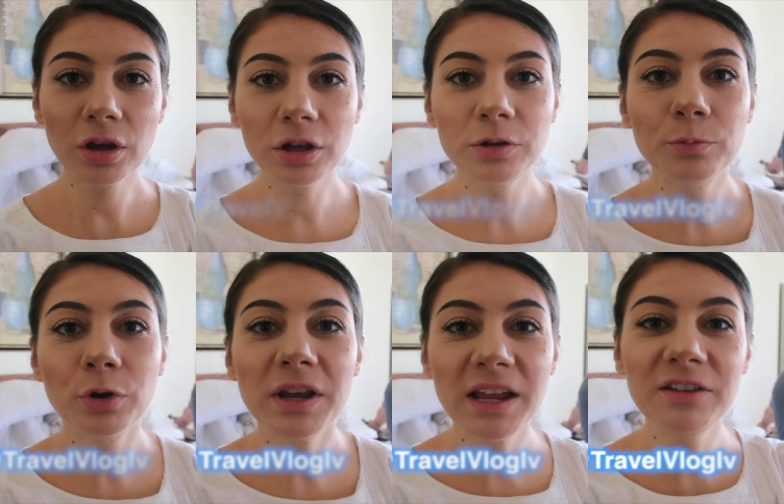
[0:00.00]
Good
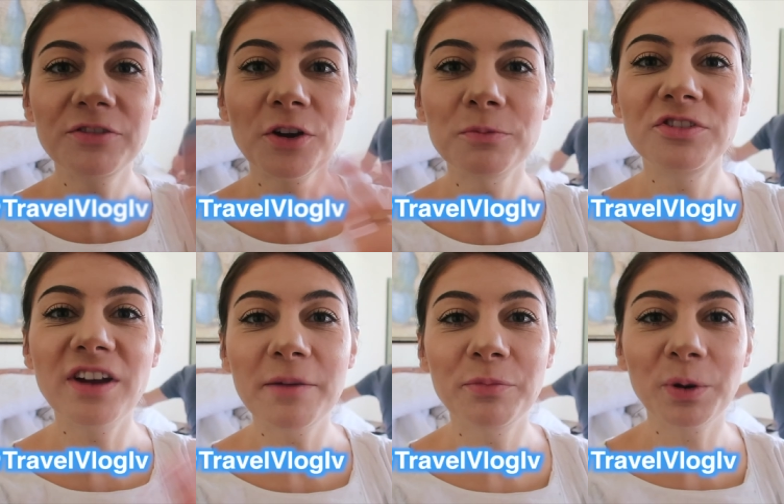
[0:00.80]
morning from
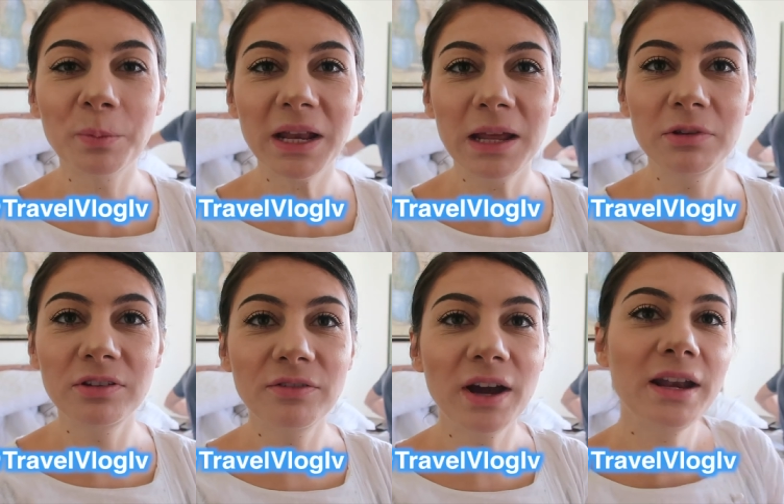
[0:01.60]
Jaipur. My name
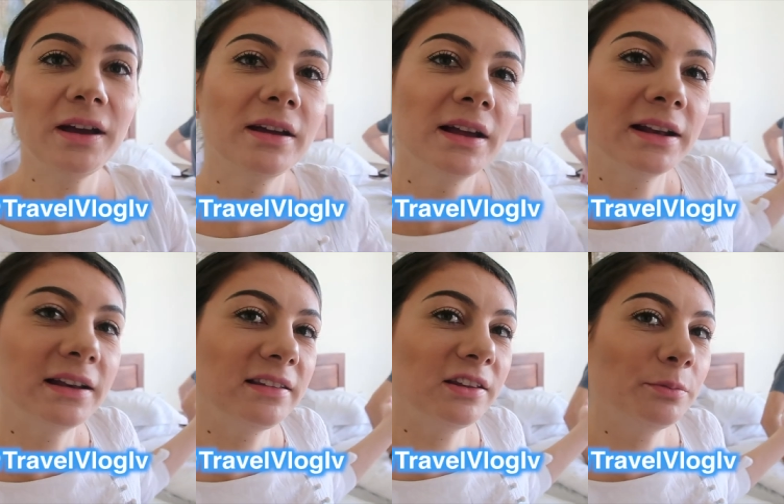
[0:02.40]
is Ivana.
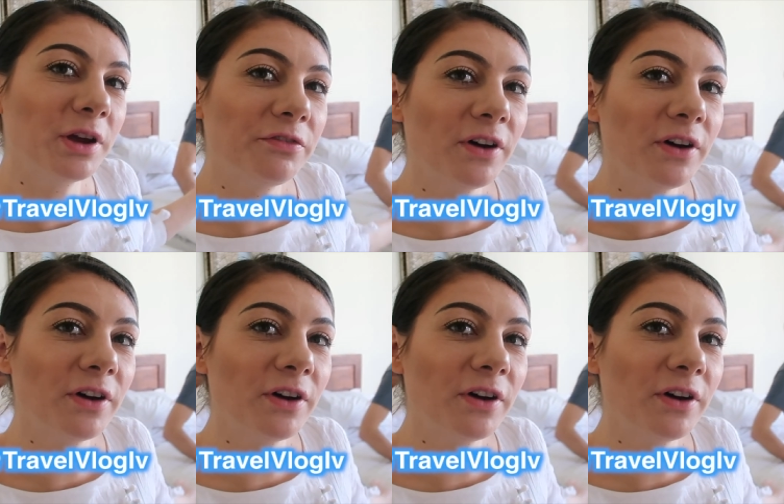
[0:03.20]
This is my